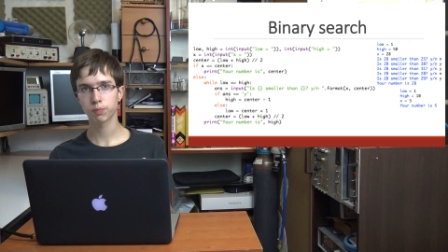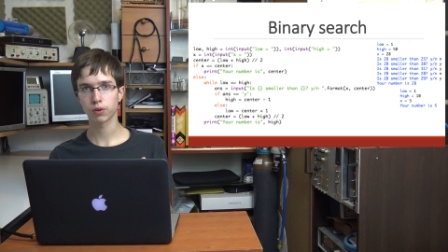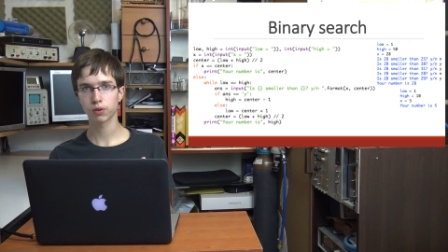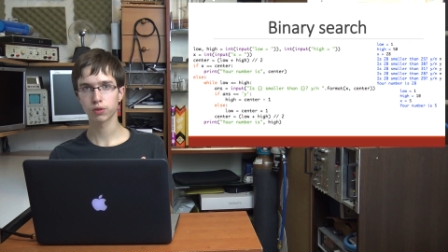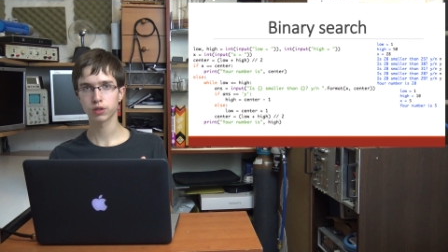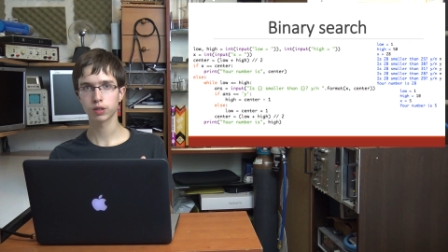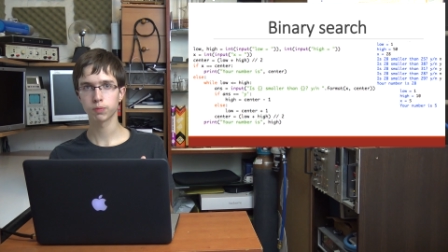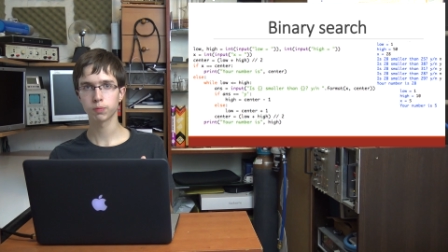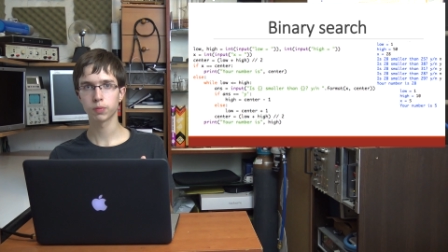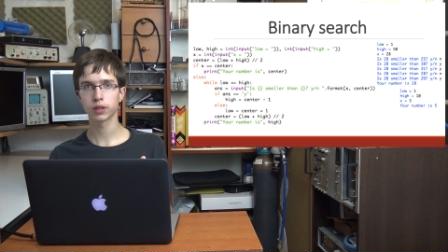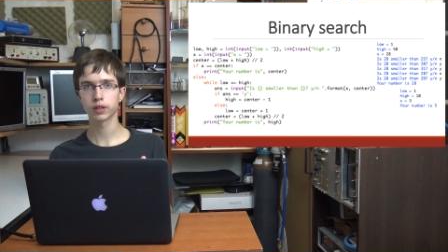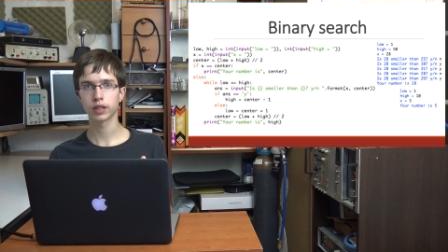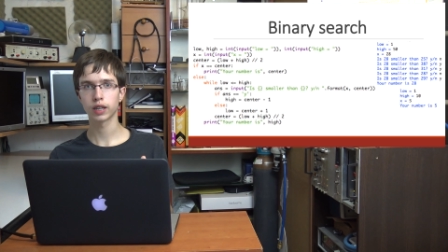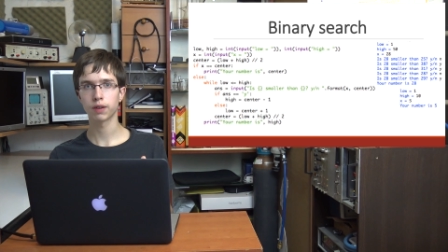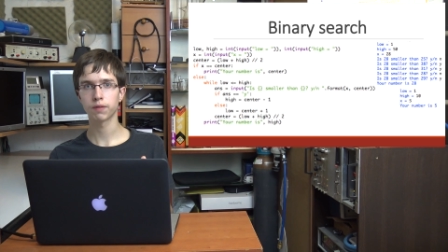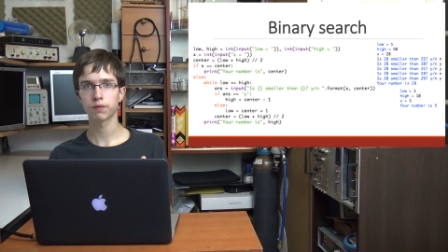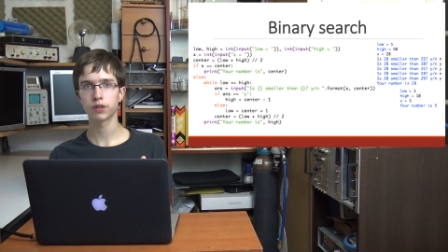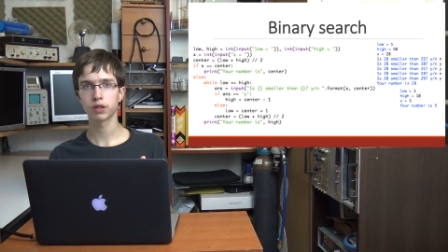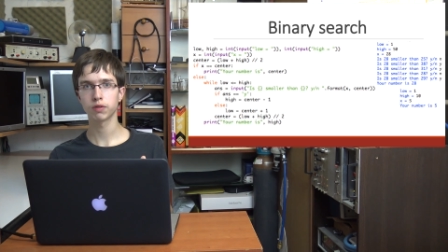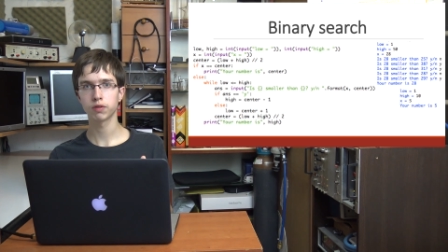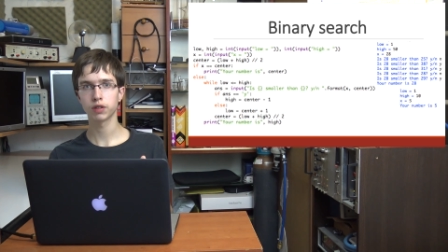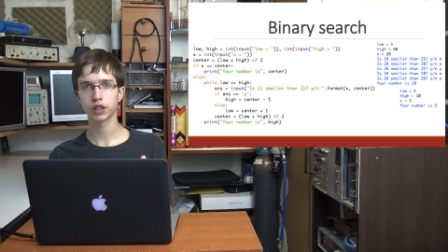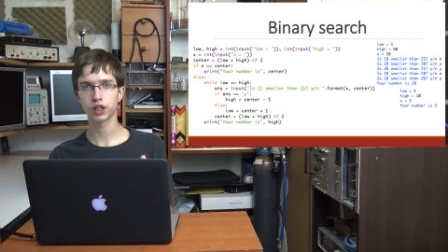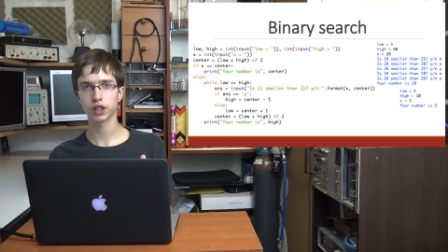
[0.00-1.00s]
possible
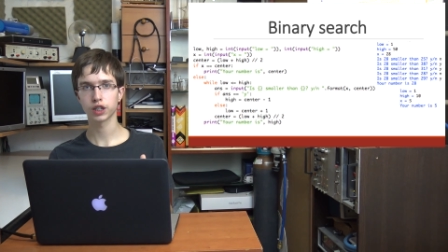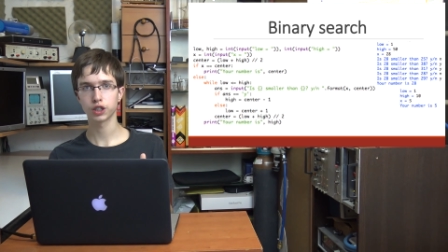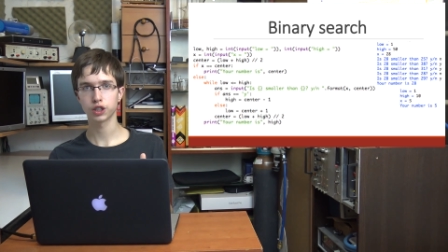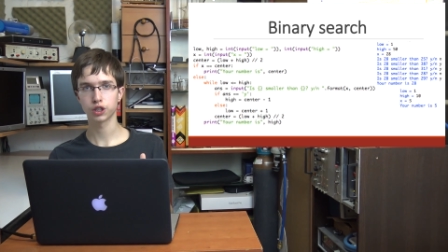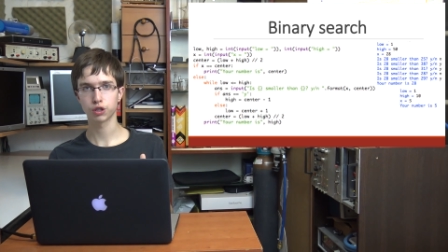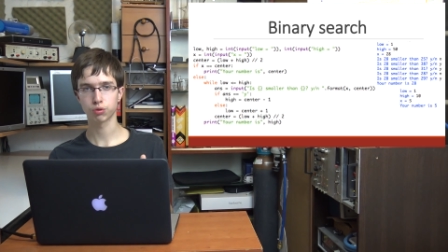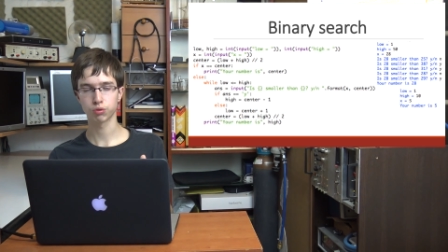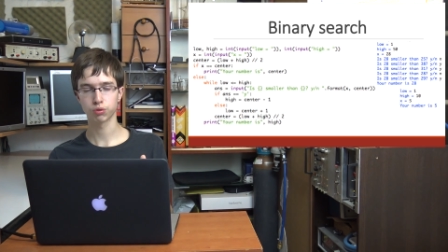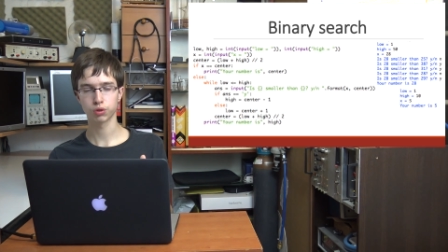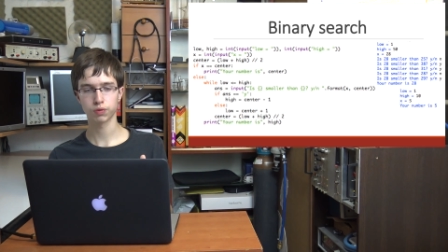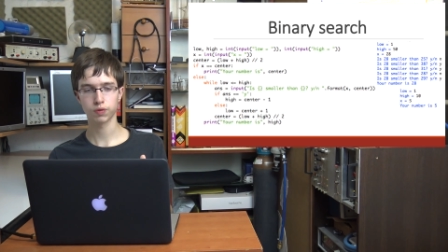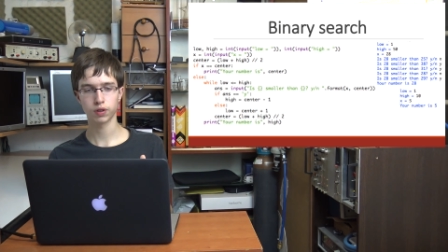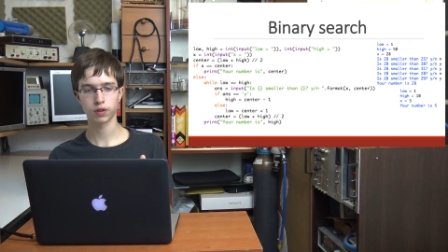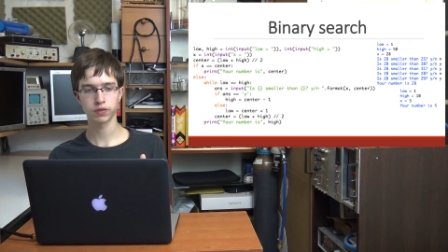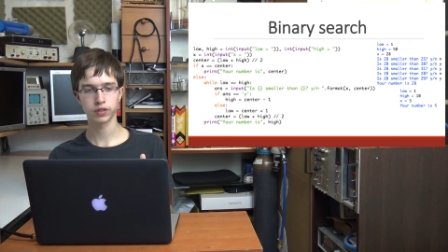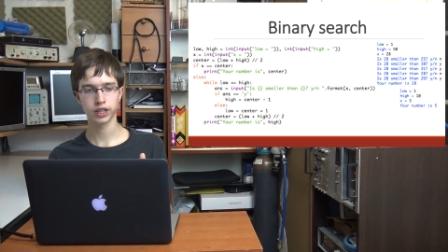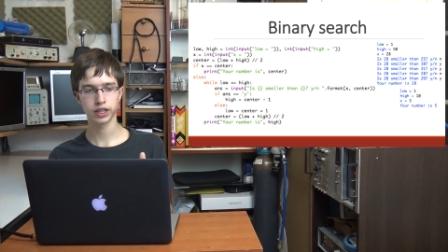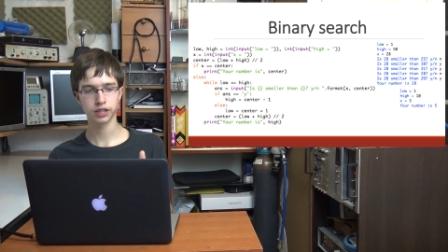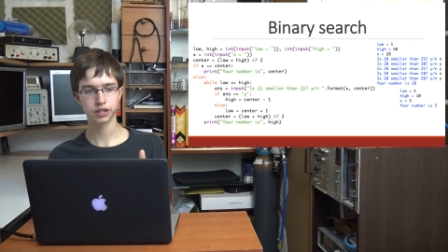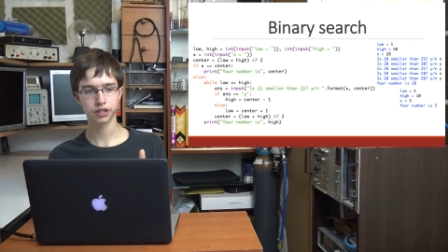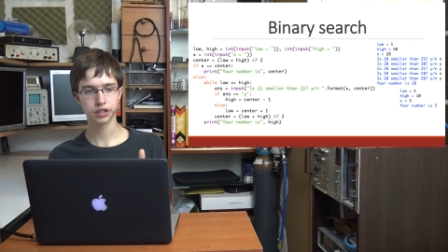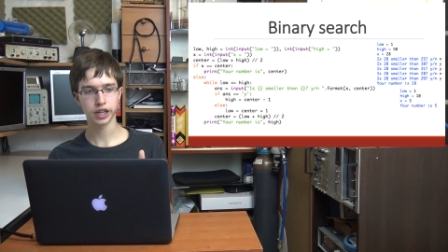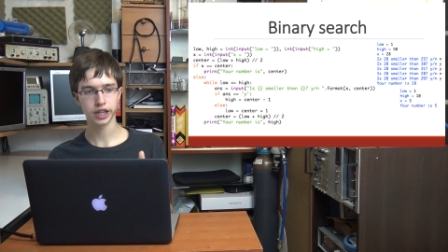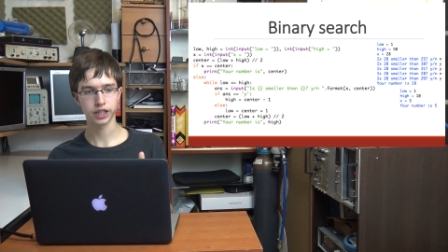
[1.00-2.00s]
number we can choose from
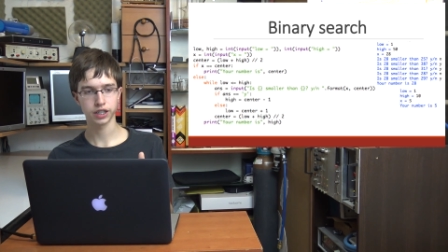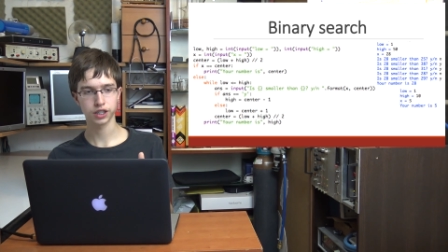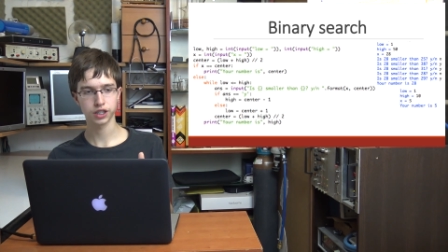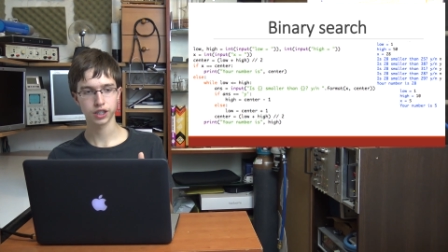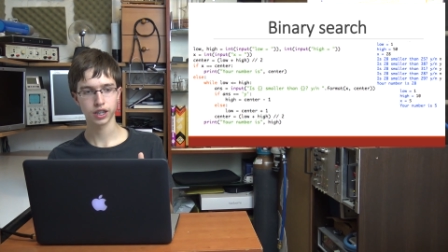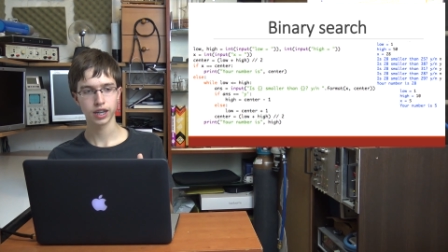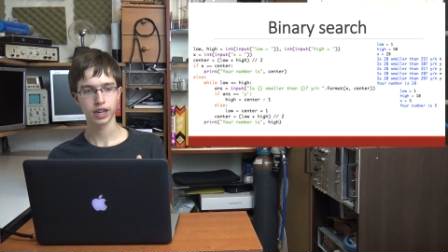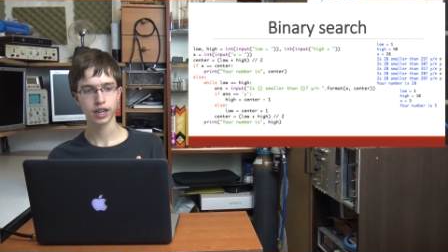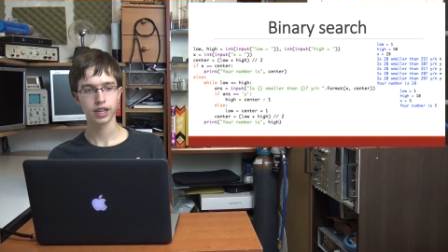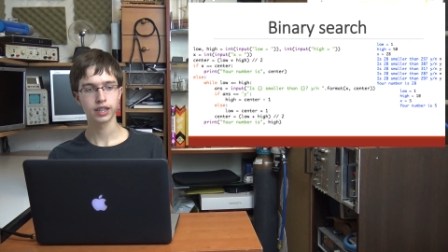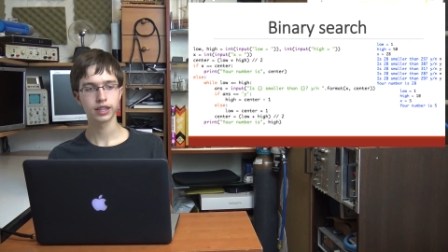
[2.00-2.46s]
that range.